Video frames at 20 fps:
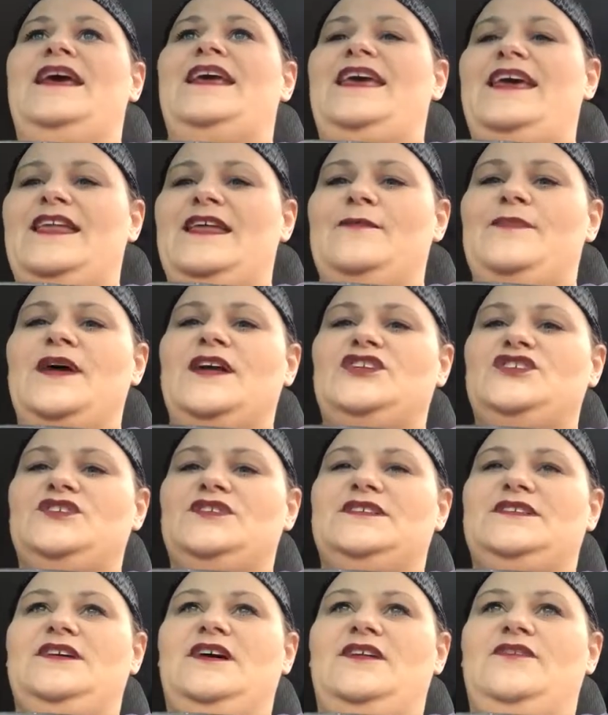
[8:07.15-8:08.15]
getting
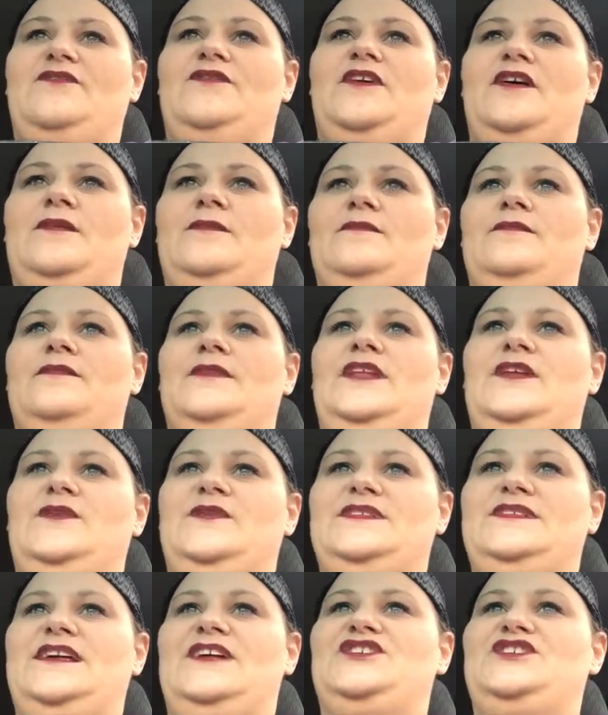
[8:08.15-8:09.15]
pictures done from, you
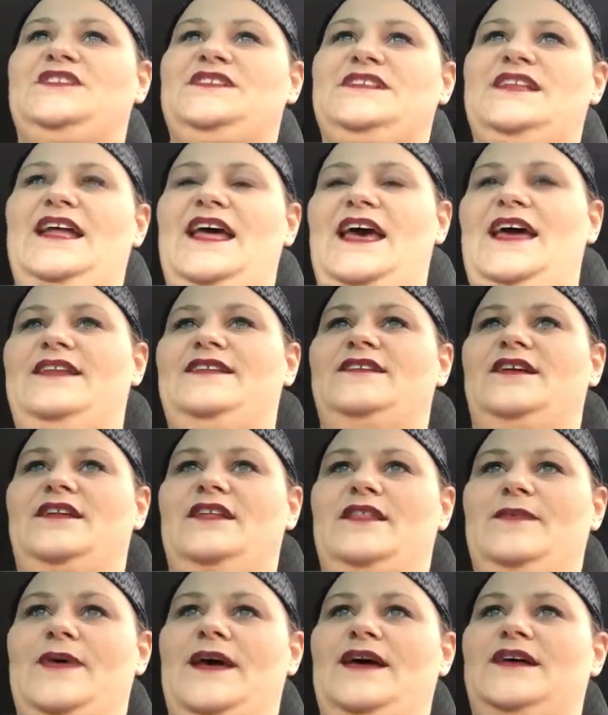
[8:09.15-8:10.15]
know, sessions that I had done
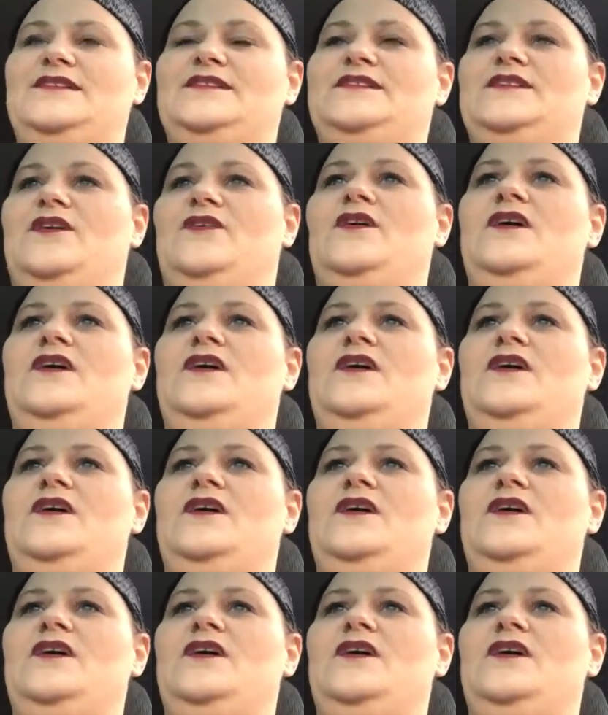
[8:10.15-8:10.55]
in the past.